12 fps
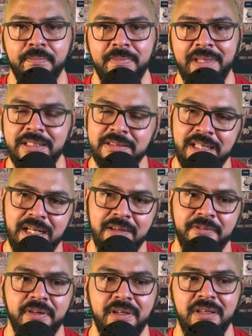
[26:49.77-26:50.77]
Instead of
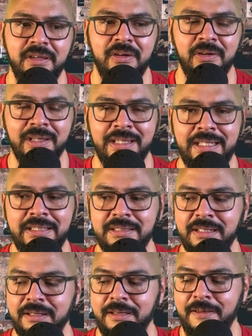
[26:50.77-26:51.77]
all of these
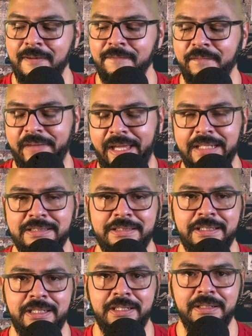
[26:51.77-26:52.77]

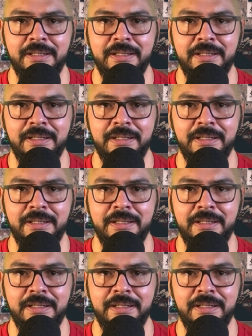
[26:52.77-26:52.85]
fancy